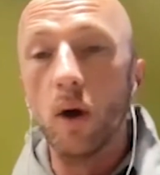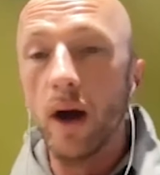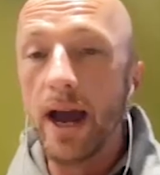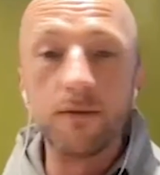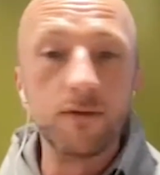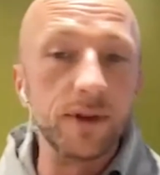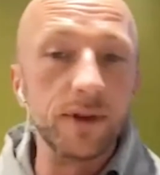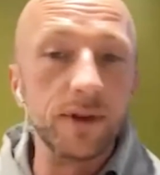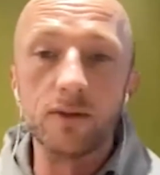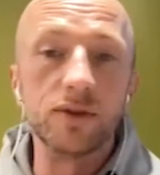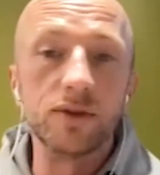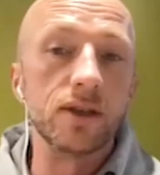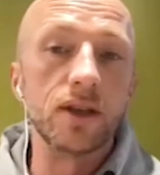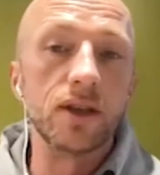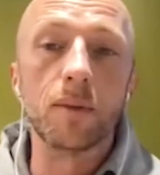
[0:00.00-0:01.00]
Everything
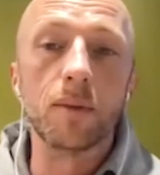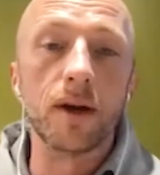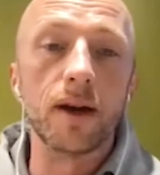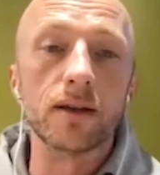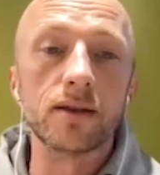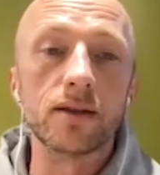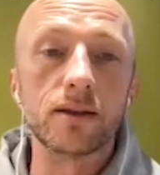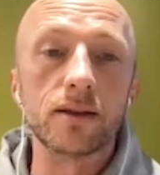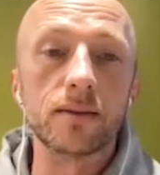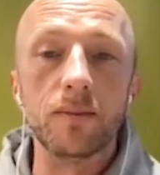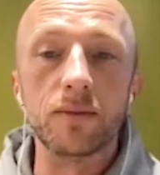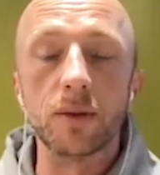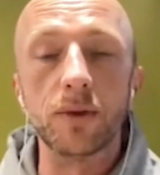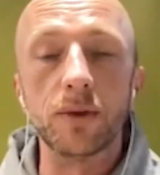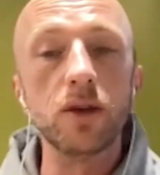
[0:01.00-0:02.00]
else is done by us.
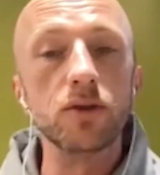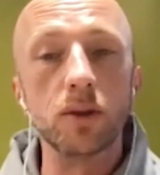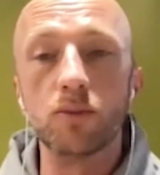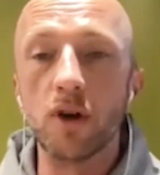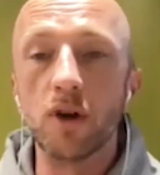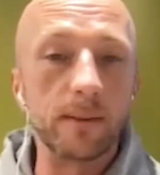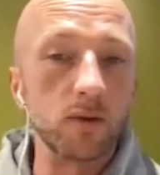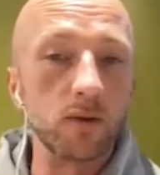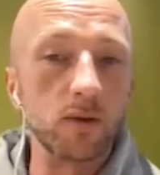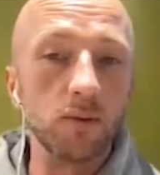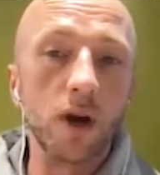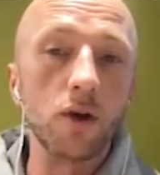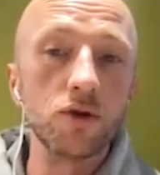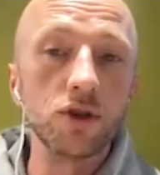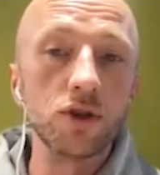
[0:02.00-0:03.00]
So we use a program called
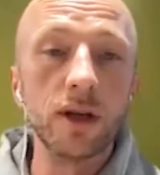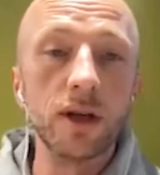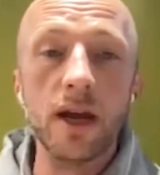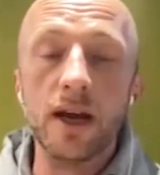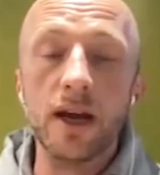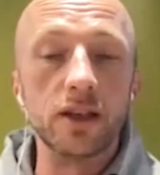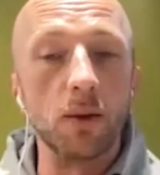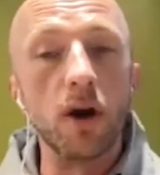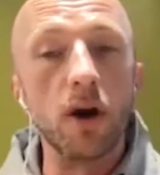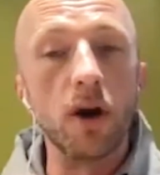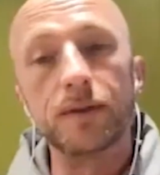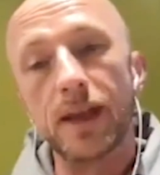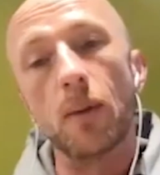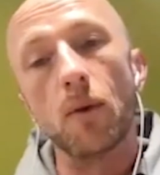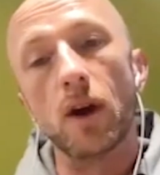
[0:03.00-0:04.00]
Notion. So
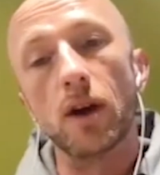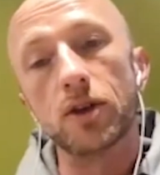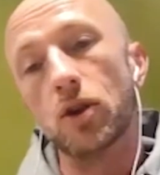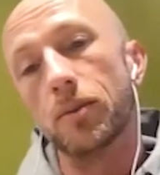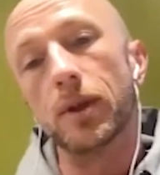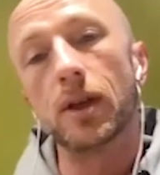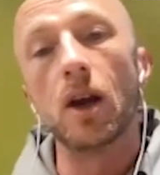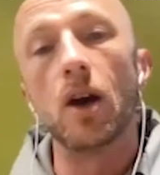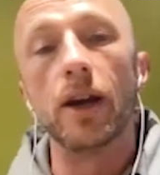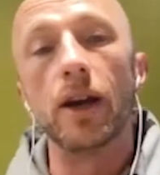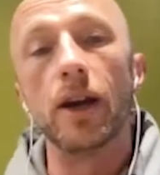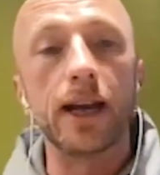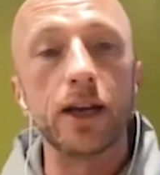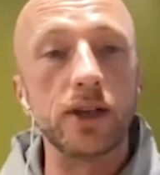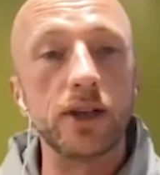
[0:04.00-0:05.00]
after that workshop, the
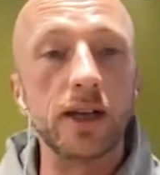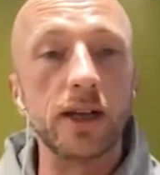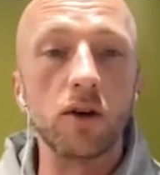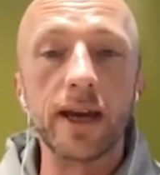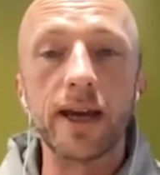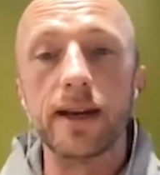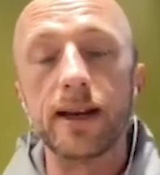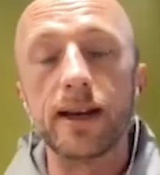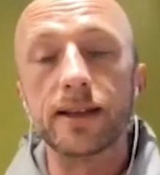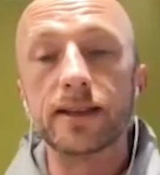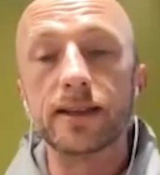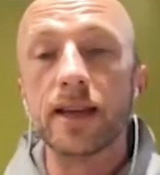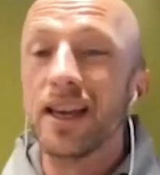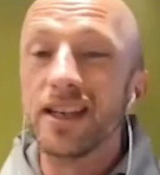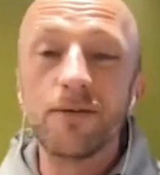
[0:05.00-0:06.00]
client can actually log in, and it's
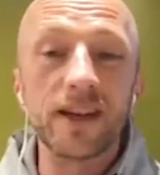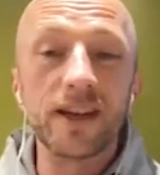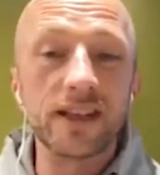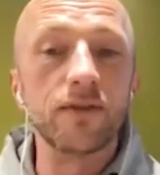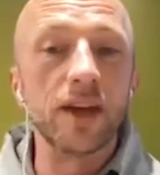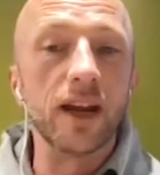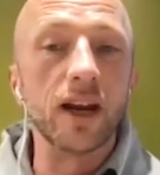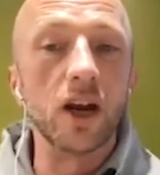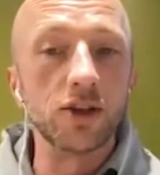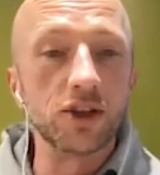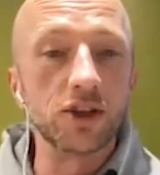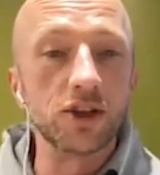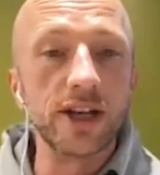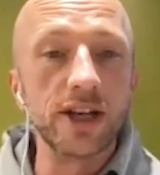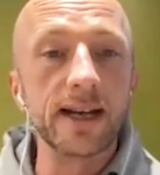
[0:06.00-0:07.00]
effectively a
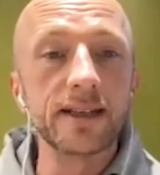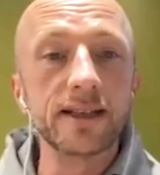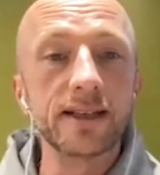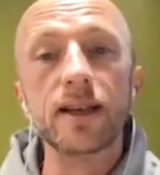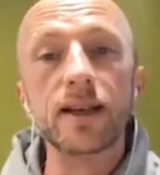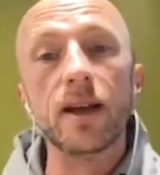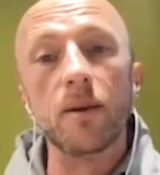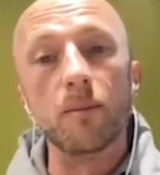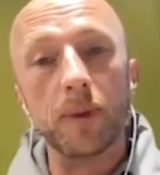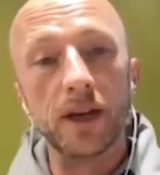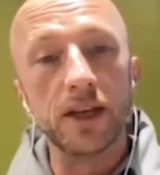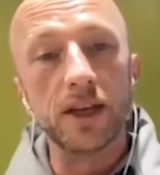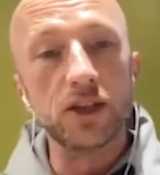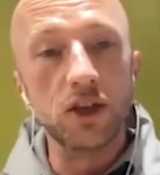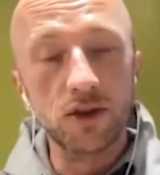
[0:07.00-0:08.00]
large checklist,
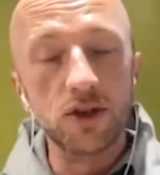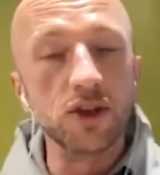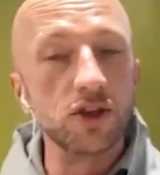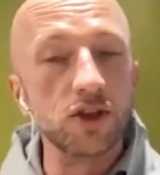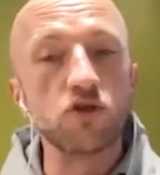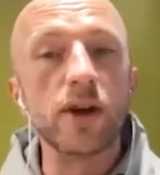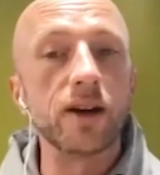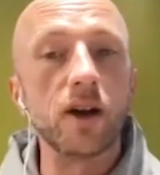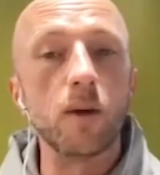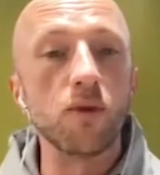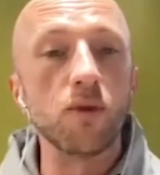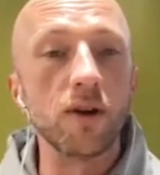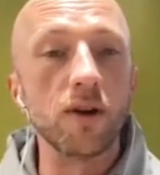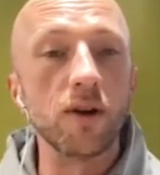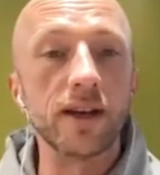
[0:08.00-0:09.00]
but you can just track our
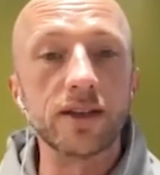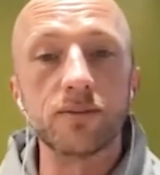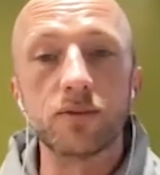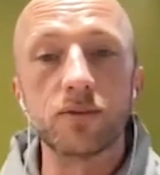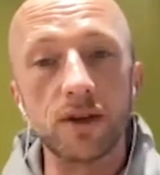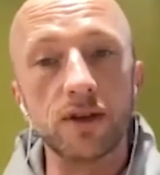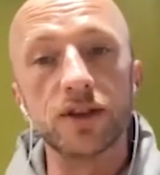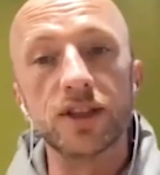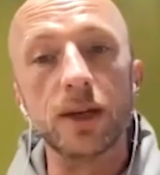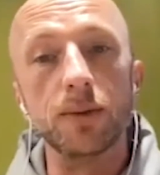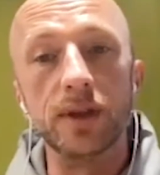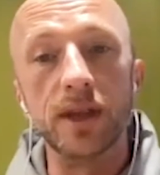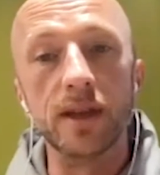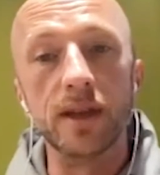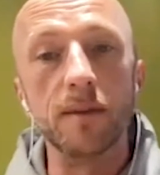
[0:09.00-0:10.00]
progress. So you can see
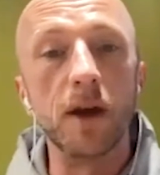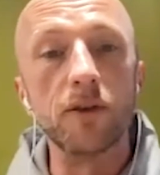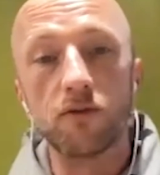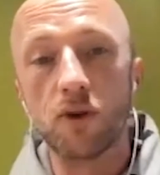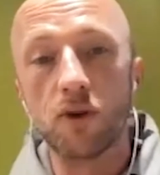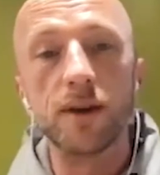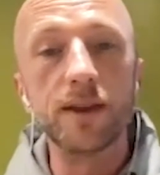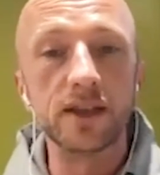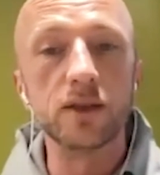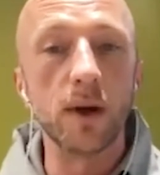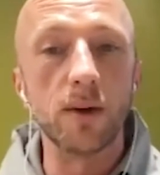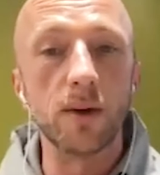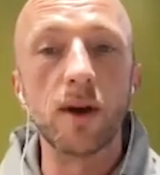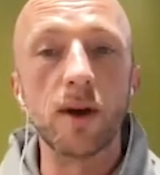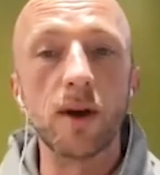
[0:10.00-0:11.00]
within the month, right, this is
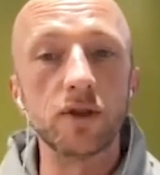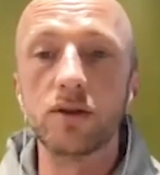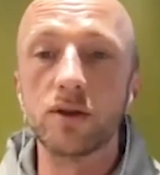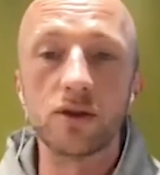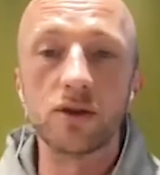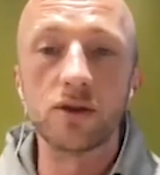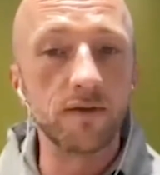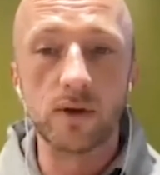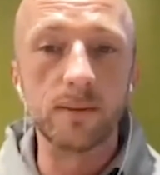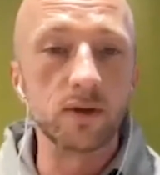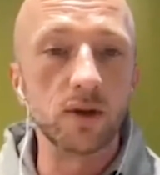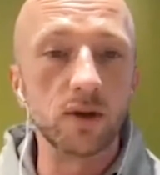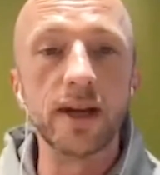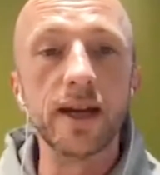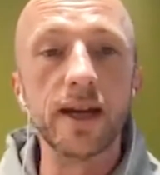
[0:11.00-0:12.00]
where we're up to, the
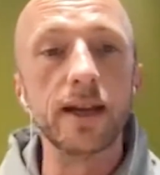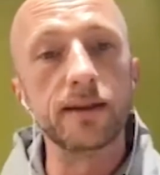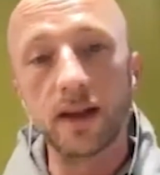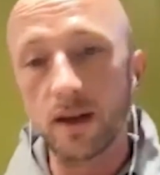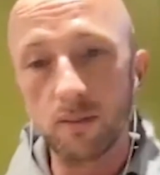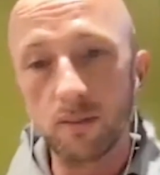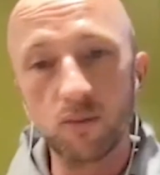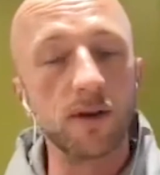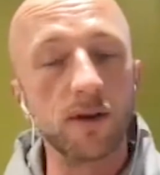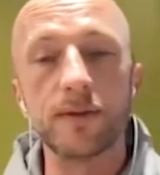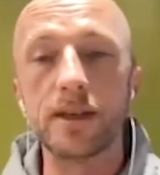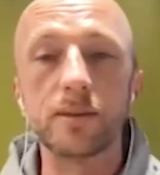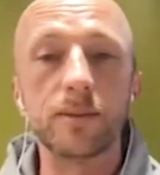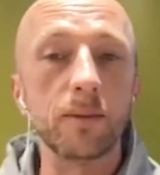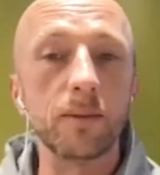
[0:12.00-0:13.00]
JavaScript's gone in, the product
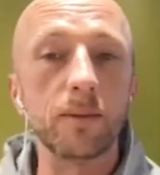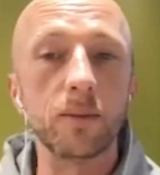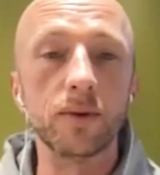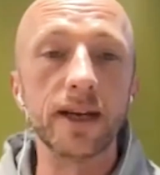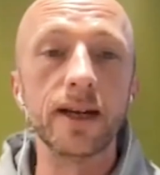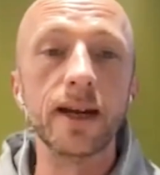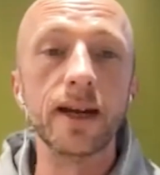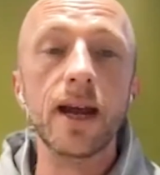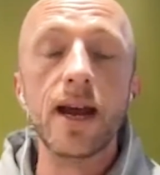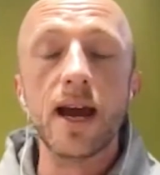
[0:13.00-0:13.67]
feed's being pulled in.